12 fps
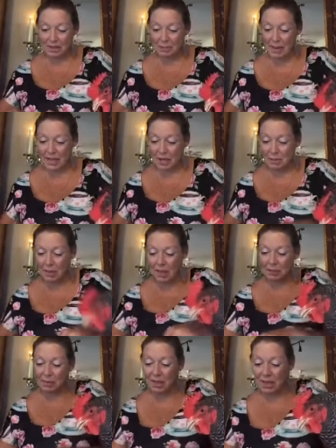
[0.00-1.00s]
Don't peck the
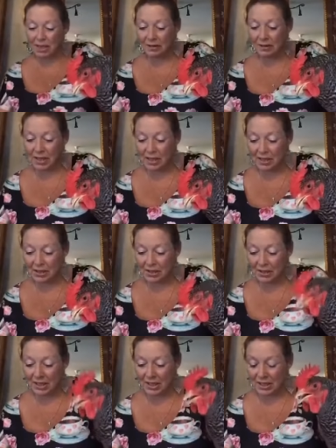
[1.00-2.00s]
Bible. I don't think that's a
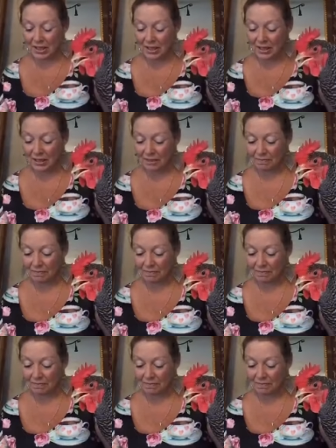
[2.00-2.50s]
good idea.